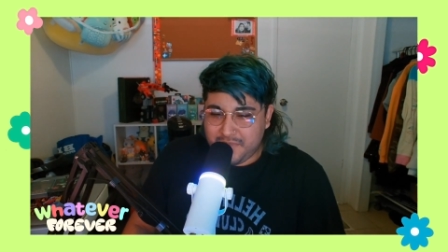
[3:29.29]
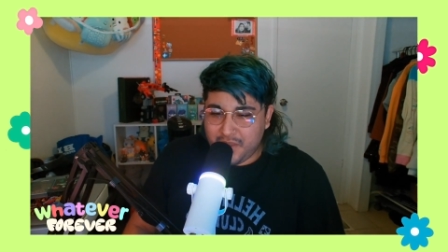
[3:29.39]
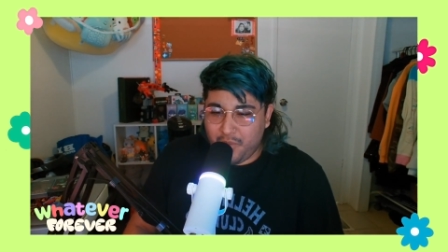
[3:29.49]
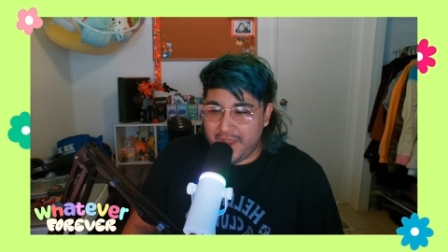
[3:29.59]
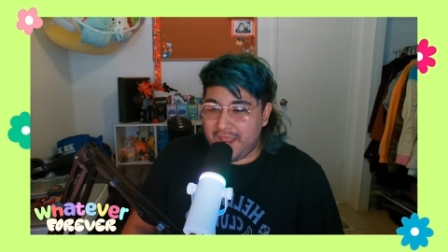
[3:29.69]

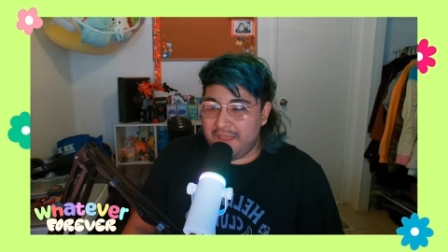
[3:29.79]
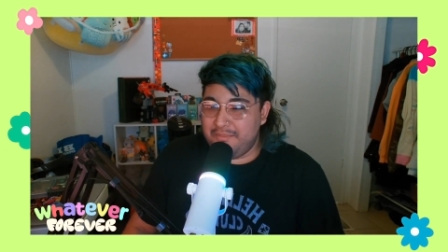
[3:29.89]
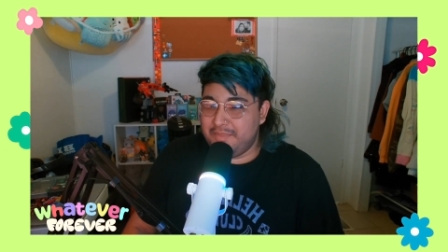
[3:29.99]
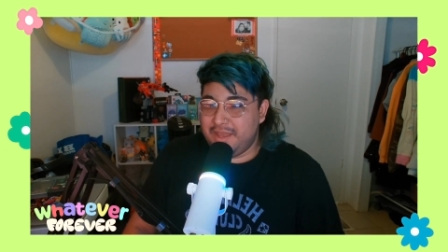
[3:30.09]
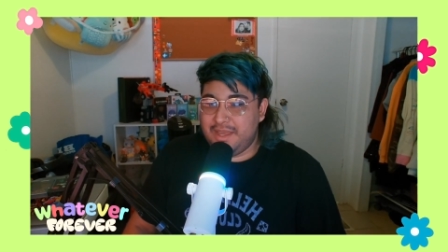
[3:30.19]
When
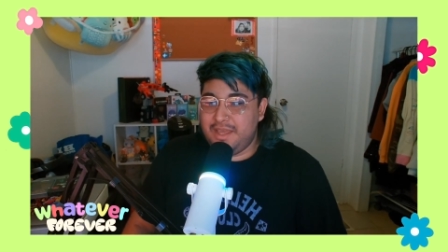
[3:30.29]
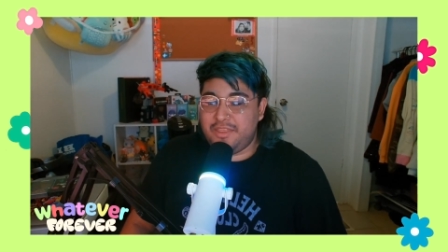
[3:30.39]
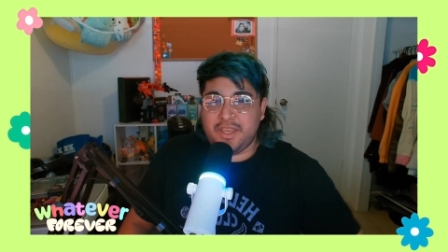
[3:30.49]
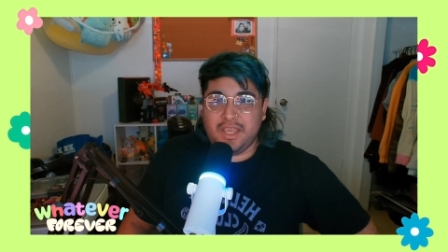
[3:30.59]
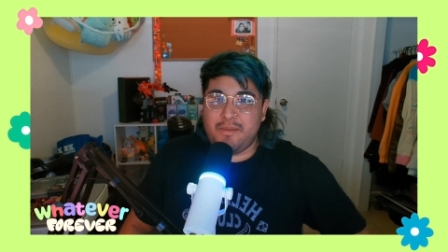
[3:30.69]
I'm
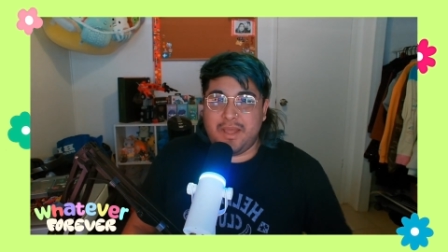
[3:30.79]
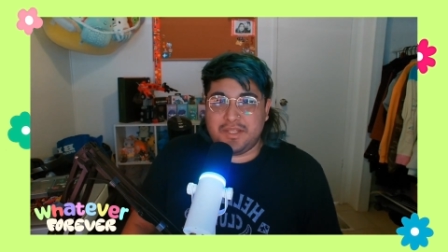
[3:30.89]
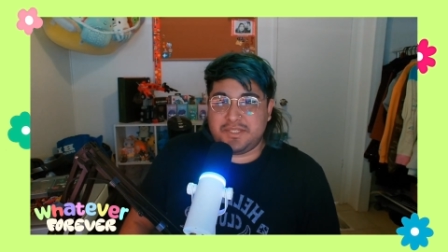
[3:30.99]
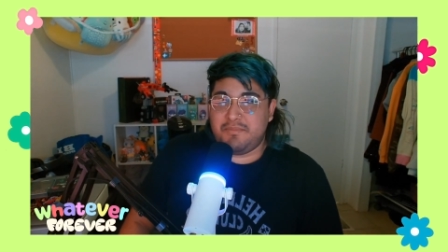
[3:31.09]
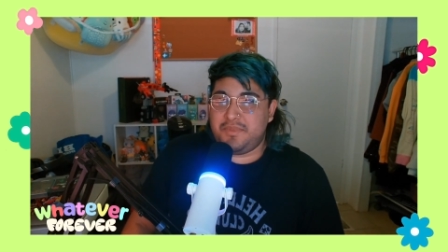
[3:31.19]
thinking about
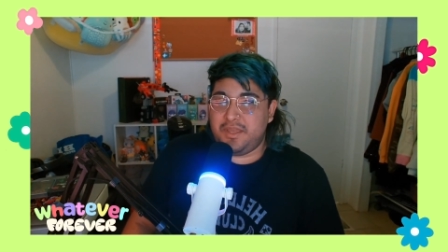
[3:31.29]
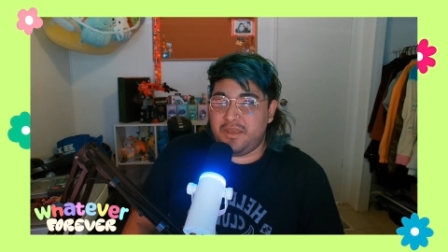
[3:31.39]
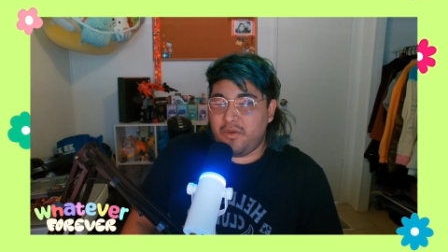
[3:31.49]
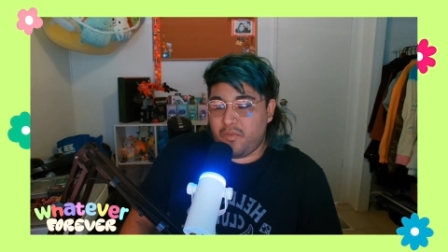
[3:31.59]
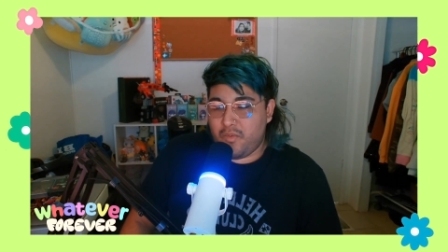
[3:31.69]

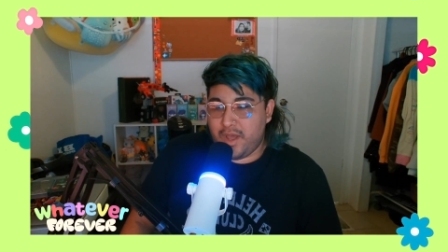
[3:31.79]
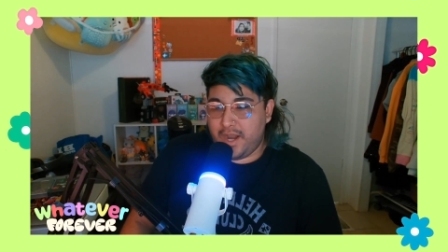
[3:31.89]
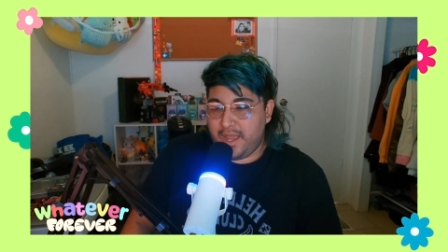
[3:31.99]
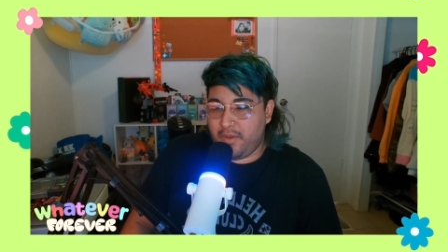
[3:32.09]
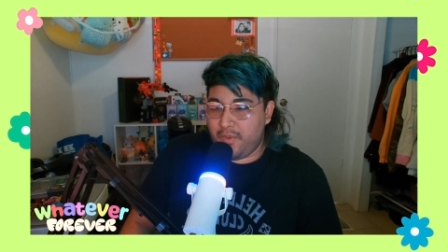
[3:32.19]
something, what
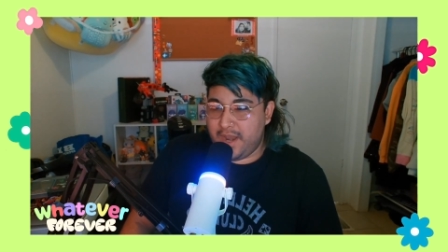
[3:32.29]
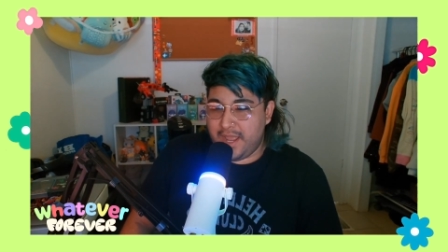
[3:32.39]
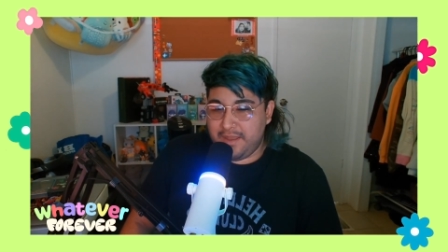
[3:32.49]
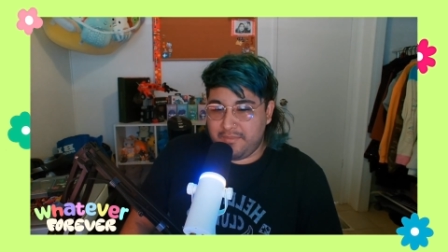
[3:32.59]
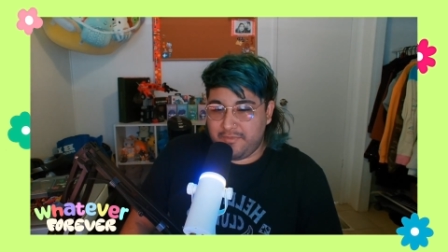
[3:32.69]
I, when
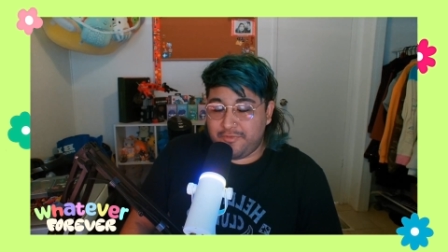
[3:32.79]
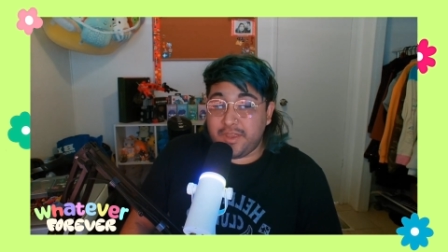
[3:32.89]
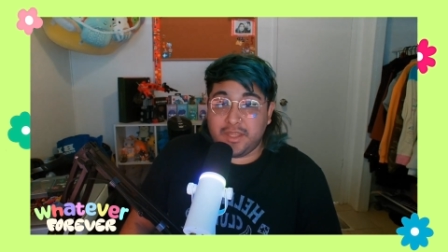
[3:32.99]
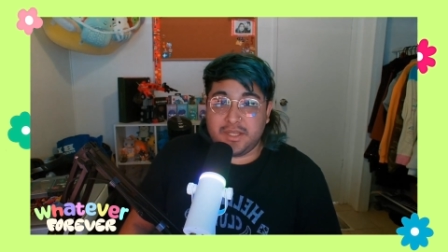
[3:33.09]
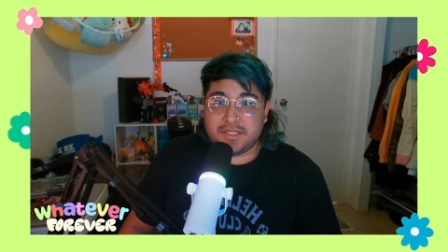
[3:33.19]
I'm
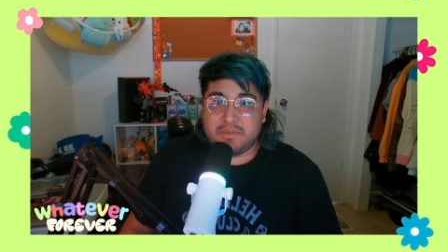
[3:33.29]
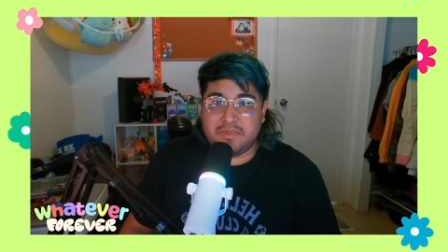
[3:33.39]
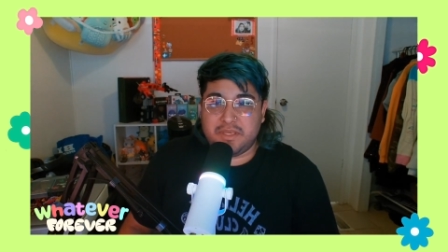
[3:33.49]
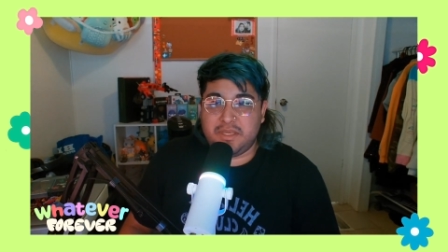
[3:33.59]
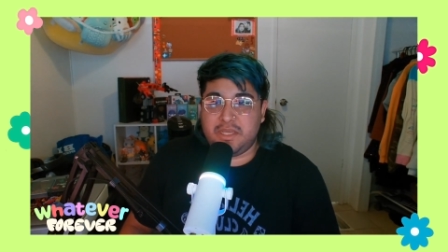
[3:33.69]
feeling
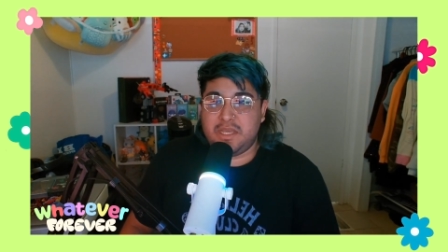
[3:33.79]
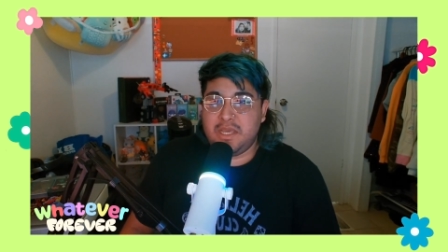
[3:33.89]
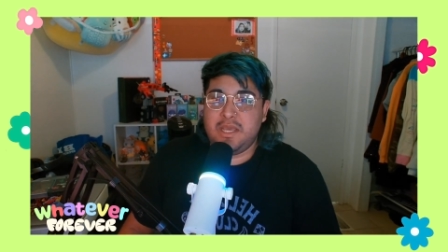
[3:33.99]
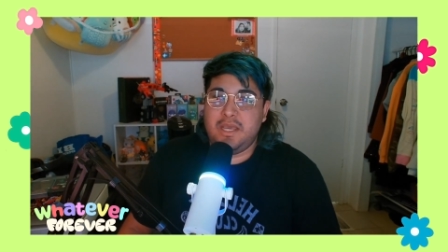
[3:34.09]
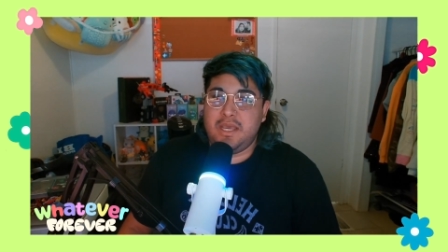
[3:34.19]
something,
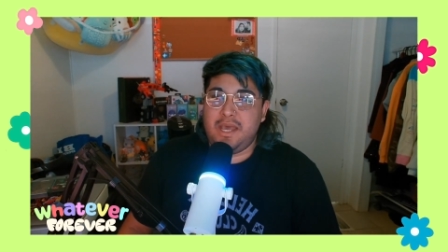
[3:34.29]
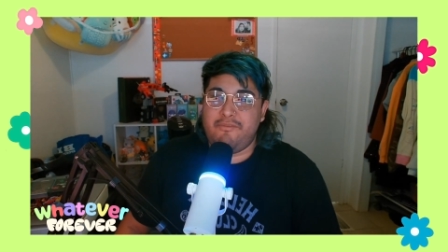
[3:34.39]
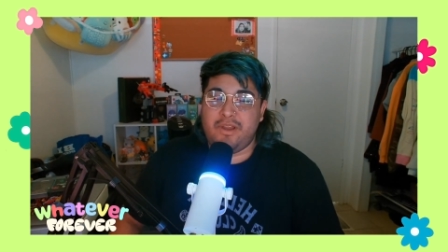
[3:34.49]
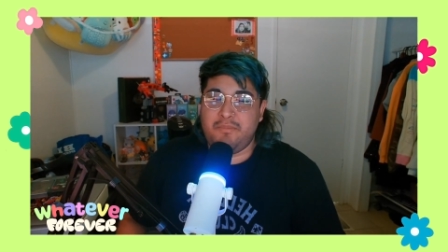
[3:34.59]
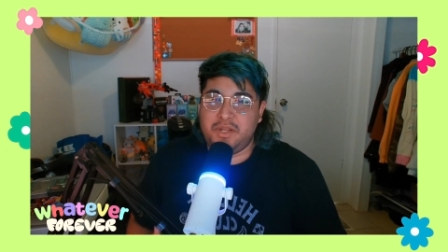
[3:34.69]
I'm
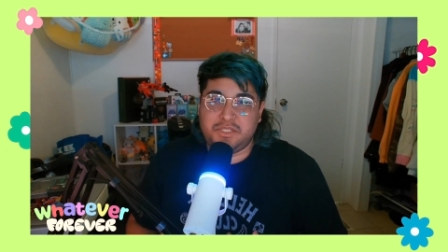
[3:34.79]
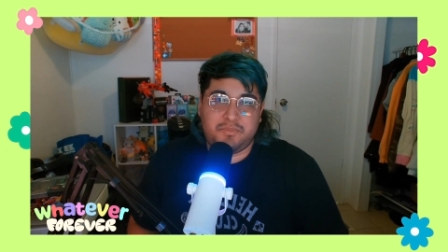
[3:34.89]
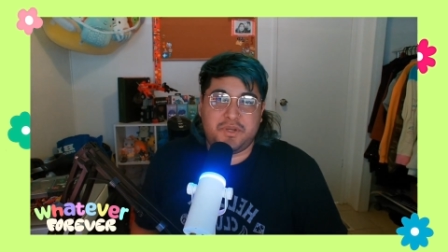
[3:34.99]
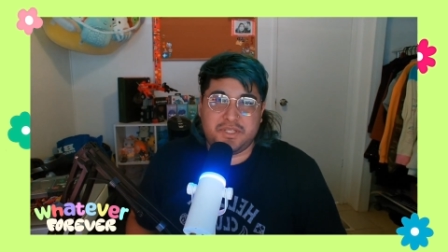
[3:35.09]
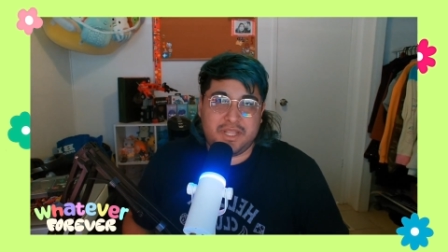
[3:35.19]
very much the
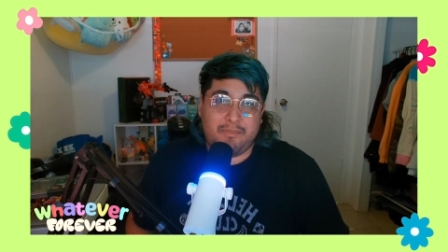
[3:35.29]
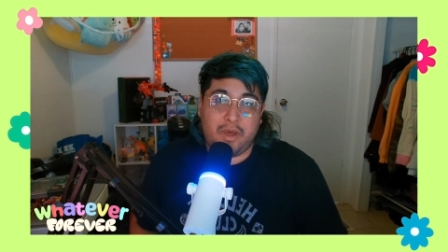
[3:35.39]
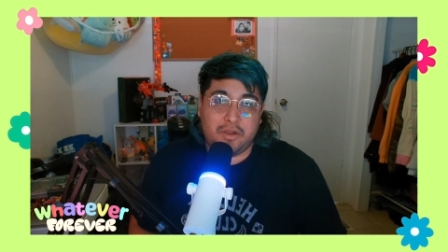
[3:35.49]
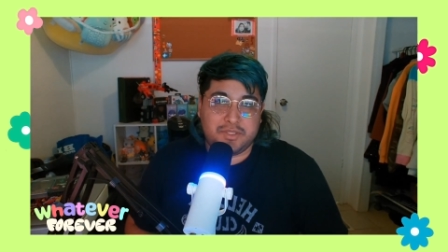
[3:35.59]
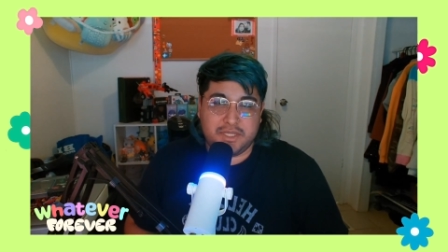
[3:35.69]
person that
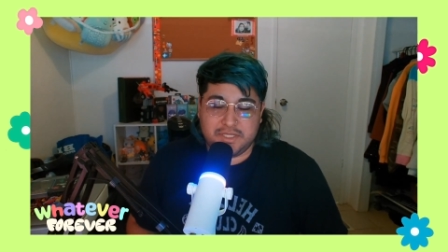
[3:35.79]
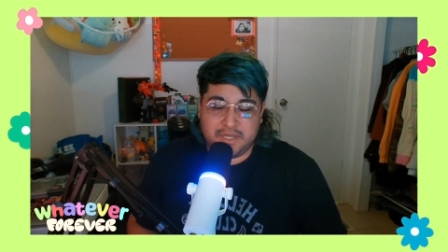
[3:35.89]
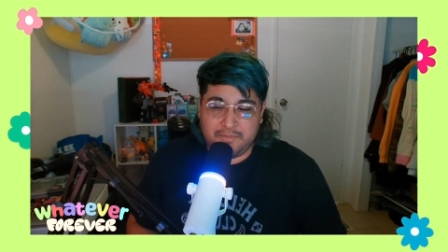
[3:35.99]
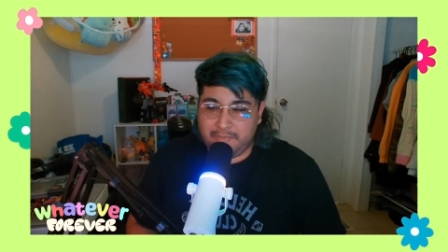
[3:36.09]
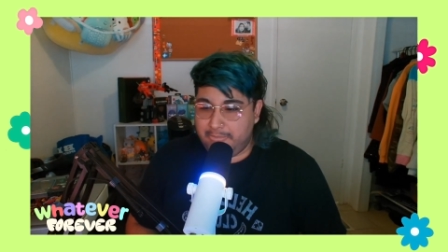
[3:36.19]
bottles things
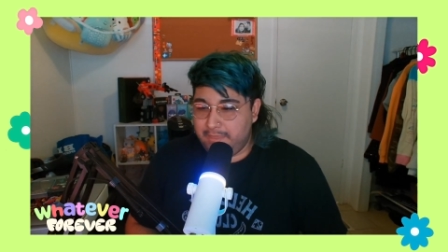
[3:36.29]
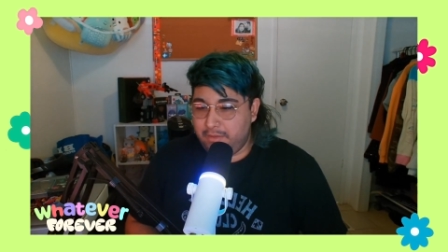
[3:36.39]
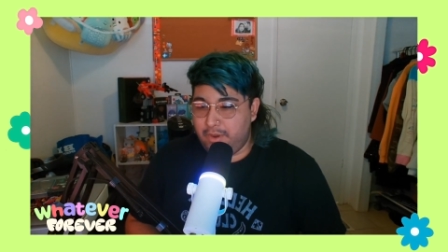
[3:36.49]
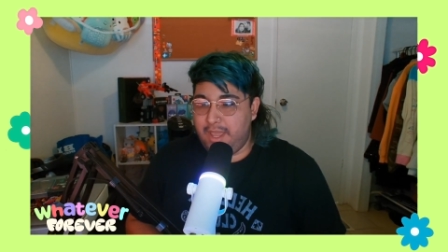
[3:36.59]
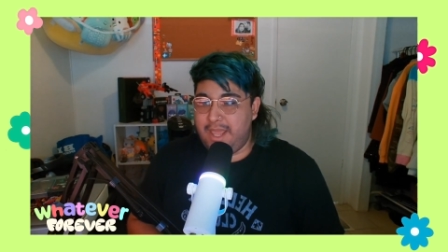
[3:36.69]
up, right?